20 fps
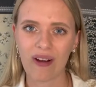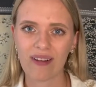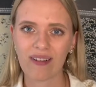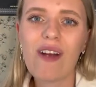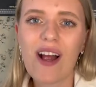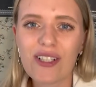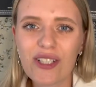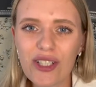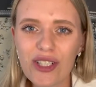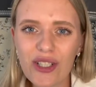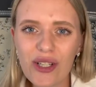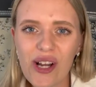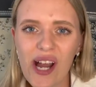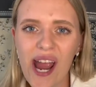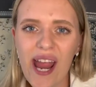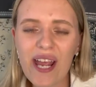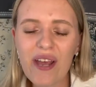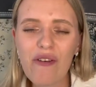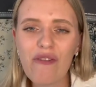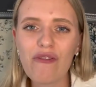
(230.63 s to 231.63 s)

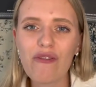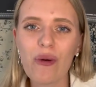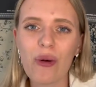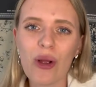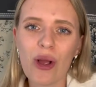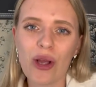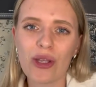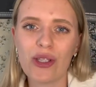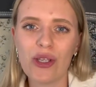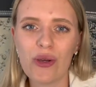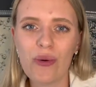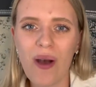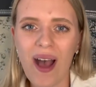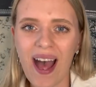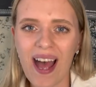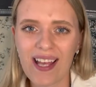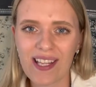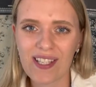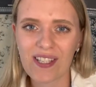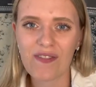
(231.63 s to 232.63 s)
Registering for a
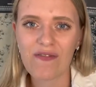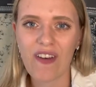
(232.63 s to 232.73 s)
US